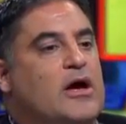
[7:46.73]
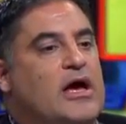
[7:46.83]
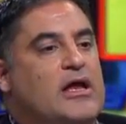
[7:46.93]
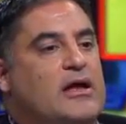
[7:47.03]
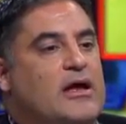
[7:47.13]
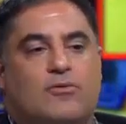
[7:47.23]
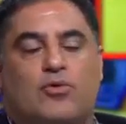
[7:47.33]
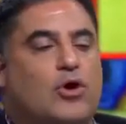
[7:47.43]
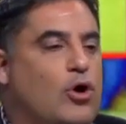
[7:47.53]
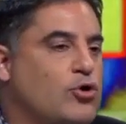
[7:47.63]
And
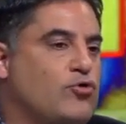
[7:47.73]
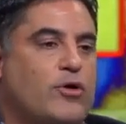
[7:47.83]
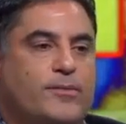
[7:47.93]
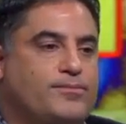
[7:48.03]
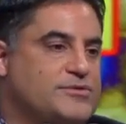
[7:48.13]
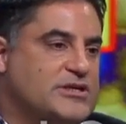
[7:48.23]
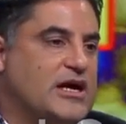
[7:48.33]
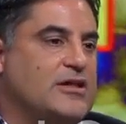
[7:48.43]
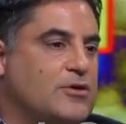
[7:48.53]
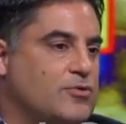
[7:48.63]
we all grew up
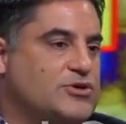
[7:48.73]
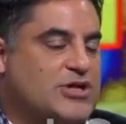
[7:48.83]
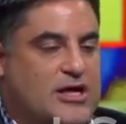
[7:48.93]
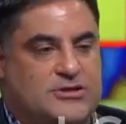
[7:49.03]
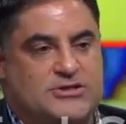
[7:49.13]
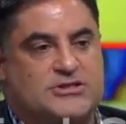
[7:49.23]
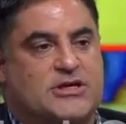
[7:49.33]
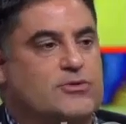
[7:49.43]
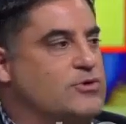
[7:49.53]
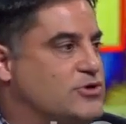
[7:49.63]
together, and we challenged each
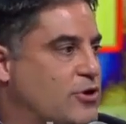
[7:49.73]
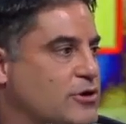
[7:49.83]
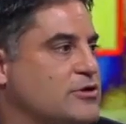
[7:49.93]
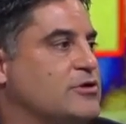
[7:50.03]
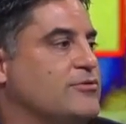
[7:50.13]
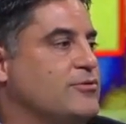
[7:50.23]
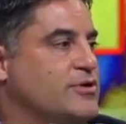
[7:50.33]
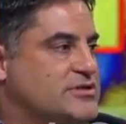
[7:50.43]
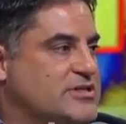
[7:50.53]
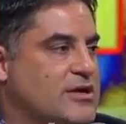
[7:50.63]
other, we talked it through,
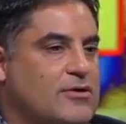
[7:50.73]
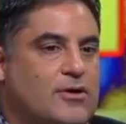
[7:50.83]
etc.